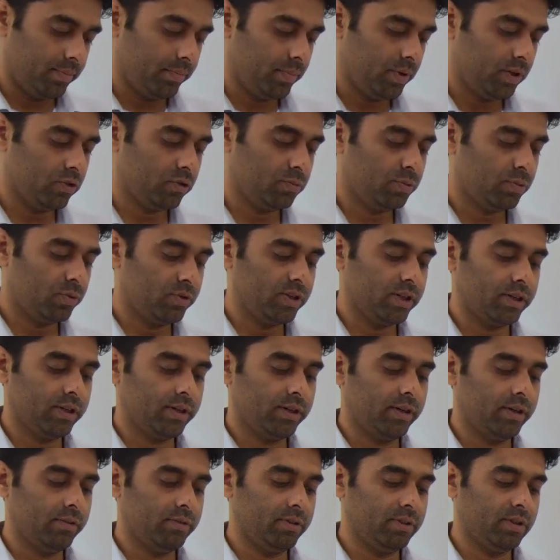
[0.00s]
is
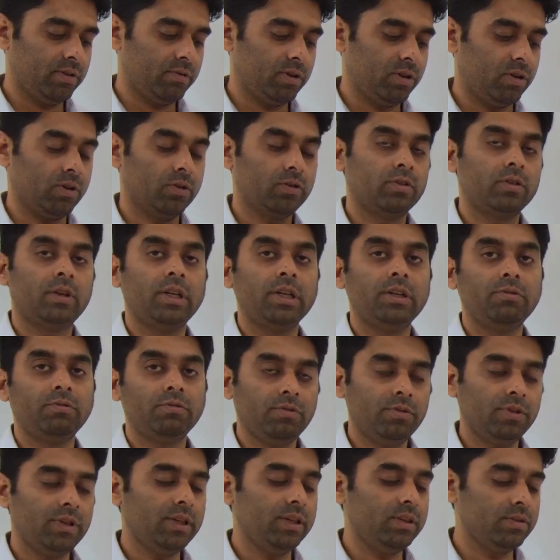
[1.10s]
projected with a velocity
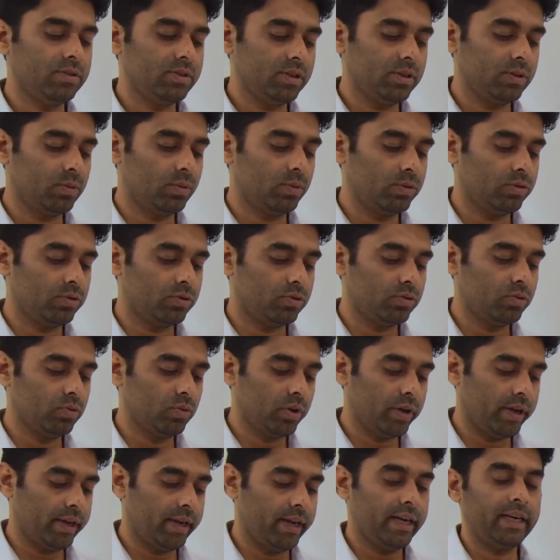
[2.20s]
v is equals to
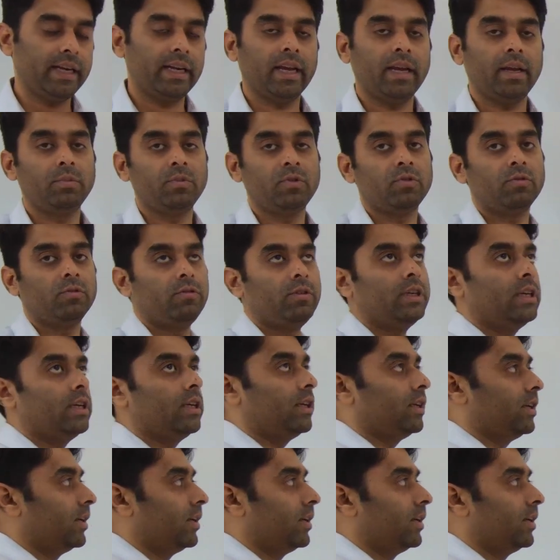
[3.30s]
k times ve.